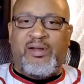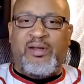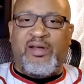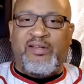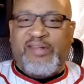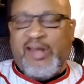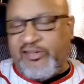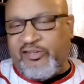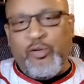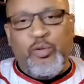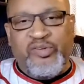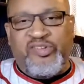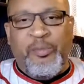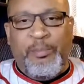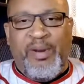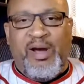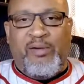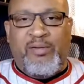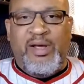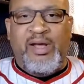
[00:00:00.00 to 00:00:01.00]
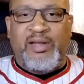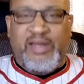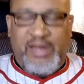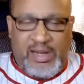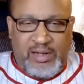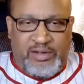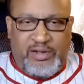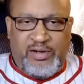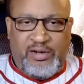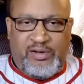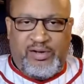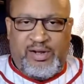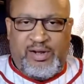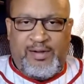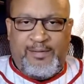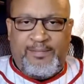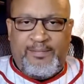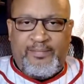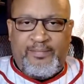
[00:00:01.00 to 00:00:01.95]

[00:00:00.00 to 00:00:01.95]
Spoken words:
because that's who it's about at the end of the day.